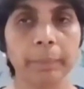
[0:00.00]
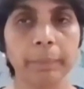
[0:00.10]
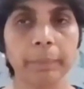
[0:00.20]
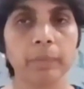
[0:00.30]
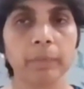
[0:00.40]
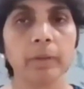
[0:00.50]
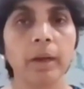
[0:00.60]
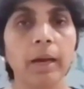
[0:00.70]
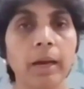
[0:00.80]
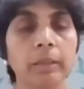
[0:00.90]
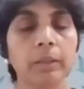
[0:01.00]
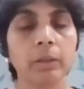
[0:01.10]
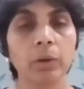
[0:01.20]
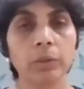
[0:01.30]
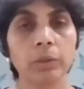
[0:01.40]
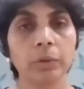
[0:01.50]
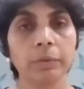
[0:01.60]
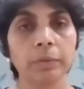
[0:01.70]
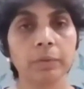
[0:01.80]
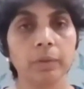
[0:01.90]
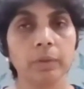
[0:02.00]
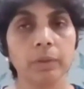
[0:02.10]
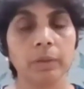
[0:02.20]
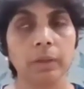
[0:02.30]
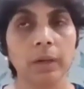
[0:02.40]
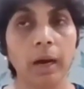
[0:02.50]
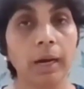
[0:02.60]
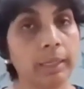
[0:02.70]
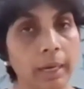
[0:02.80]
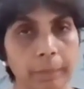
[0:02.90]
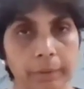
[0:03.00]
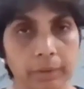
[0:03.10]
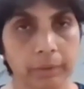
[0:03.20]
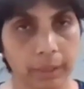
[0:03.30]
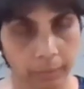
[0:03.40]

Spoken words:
dukkha and a lot of unhappiness.